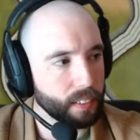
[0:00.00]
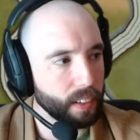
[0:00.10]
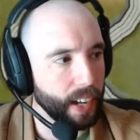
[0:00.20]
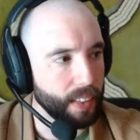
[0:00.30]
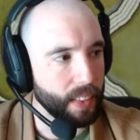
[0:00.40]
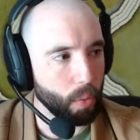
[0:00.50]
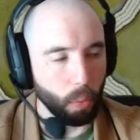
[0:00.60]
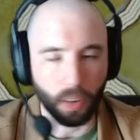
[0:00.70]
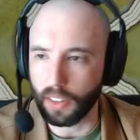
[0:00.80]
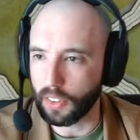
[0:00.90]
And then what
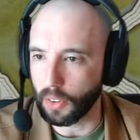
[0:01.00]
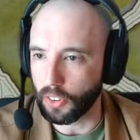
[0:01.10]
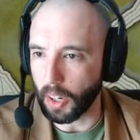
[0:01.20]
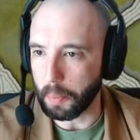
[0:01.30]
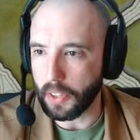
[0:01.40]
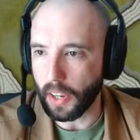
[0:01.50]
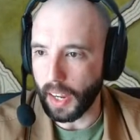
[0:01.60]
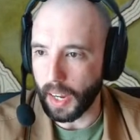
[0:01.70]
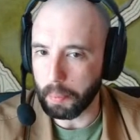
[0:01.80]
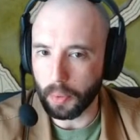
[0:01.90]
we're gonna do is up
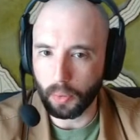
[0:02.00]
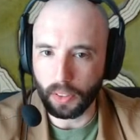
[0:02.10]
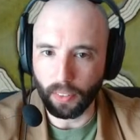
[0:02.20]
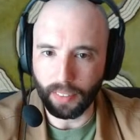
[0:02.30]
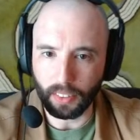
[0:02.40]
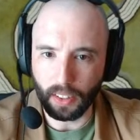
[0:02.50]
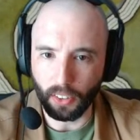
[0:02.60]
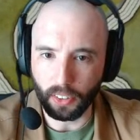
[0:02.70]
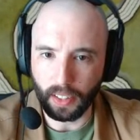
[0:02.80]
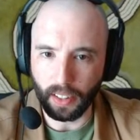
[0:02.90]
top, we grab a
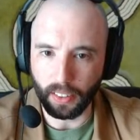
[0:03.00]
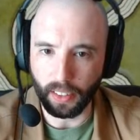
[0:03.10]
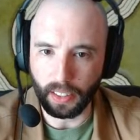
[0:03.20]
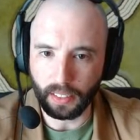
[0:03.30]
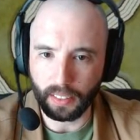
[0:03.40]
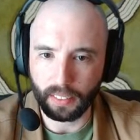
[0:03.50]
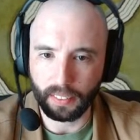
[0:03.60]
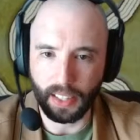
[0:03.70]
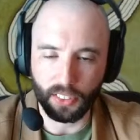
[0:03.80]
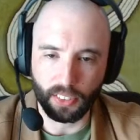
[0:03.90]
color kind of like,
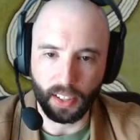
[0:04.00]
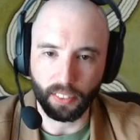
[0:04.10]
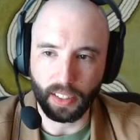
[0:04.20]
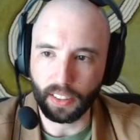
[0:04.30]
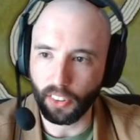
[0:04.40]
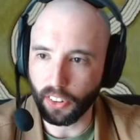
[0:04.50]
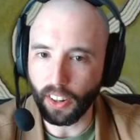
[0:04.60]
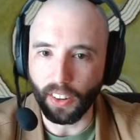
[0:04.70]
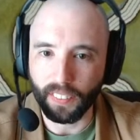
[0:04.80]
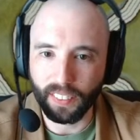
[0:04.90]
that's not the right color at
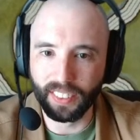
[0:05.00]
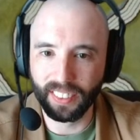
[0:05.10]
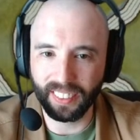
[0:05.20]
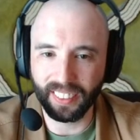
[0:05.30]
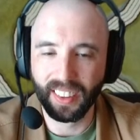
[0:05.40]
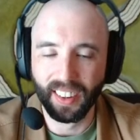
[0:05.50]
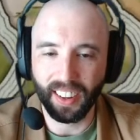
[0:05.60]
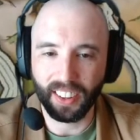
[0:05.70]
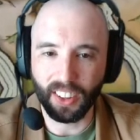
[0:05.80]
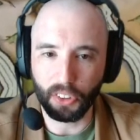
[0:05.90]
all.
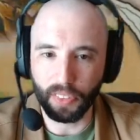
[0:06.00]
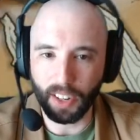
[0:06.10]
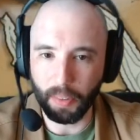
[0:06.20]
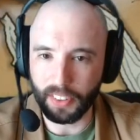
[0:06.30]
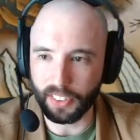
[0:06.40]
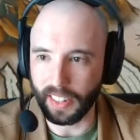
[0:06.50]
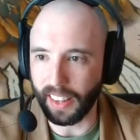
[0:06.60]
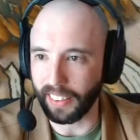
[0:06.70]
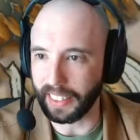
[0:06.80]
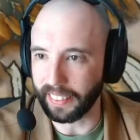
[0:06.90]
A color very much
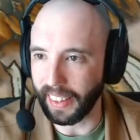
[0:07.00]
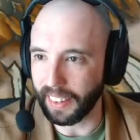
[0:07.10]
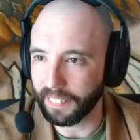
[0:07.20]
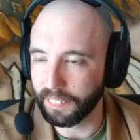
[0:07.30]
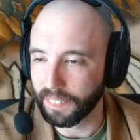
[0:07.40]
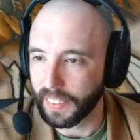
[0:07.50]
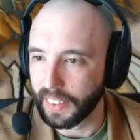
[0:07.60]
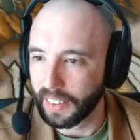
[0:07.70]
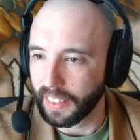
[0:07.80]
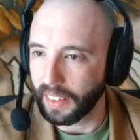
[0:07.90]
not like that.
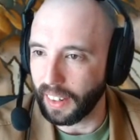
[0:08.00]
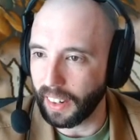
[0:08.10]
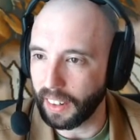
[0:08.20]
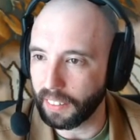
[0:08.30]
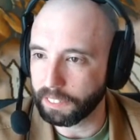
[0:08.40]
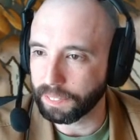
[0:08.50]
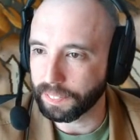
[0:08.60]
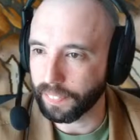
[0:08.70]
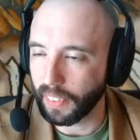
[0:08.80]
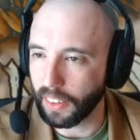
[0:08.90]

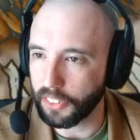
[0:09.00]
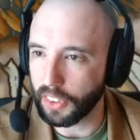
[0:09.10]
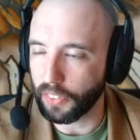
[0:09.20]
Let's see if we